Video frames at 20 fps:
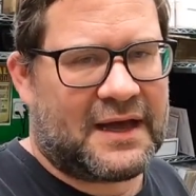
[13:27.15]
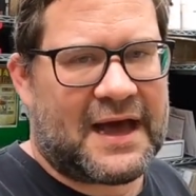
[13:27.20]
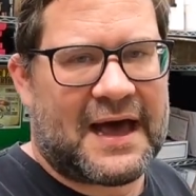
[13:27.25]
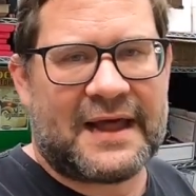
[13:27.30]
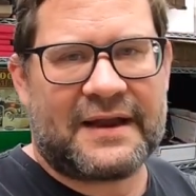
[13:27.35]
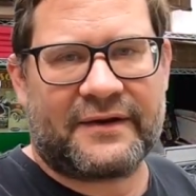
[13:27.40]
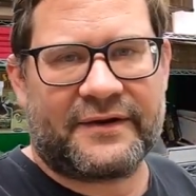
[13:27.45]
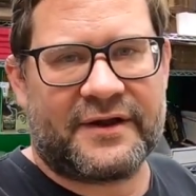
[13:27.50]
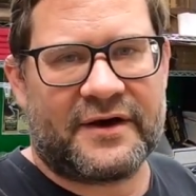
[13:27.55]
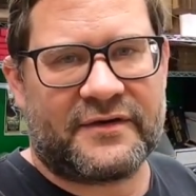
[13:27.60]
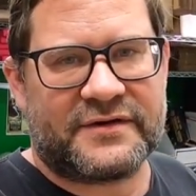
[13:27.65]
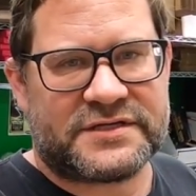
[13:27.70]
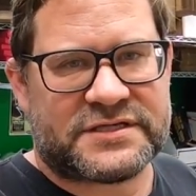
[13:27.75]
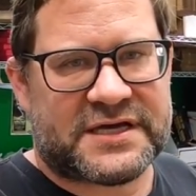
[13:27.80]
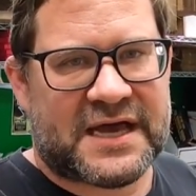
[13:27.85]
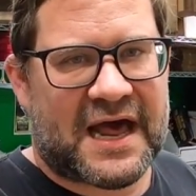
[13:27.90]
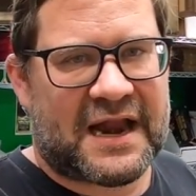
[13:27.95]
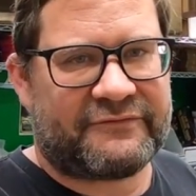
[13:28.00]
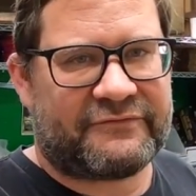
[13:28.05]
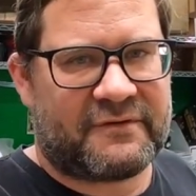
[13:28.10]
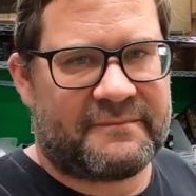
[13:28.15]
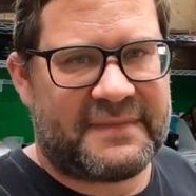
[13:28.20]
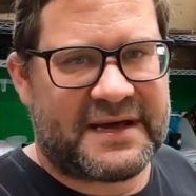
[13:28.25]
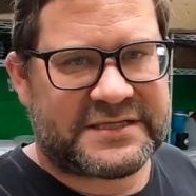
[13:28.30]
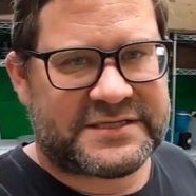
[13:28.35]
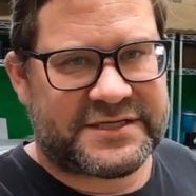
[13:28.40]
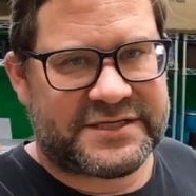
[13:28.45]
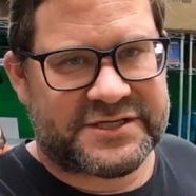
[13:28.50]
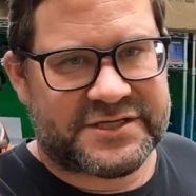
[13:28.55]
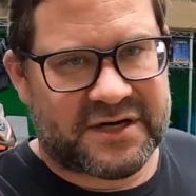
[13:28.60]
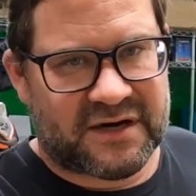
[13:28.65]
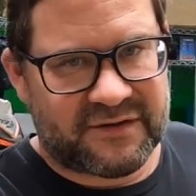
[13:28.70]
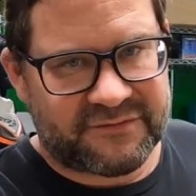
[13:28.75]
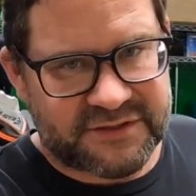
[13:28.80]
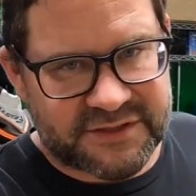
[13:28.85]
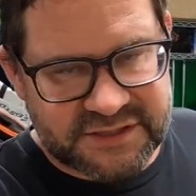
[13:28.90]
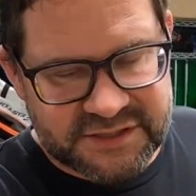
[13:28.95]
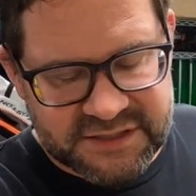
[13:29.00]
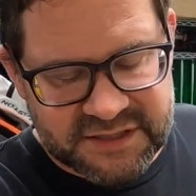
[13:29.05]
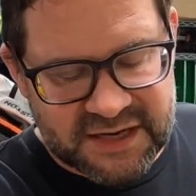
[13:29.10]
I don't know, it's kind of a messy
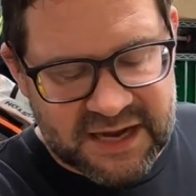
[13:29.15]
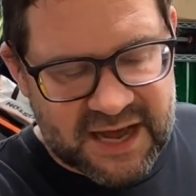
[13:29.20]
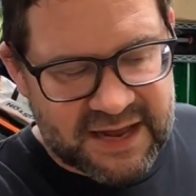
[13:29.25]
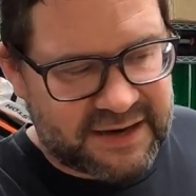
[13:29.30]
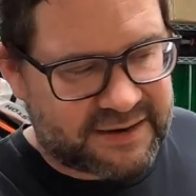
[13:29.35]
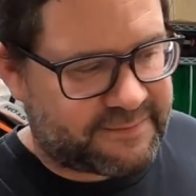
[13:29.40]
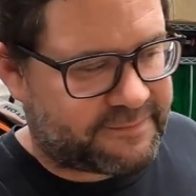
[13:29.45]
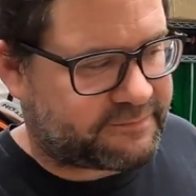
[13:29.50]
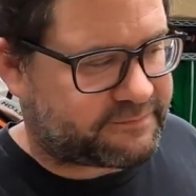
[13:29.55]
service. I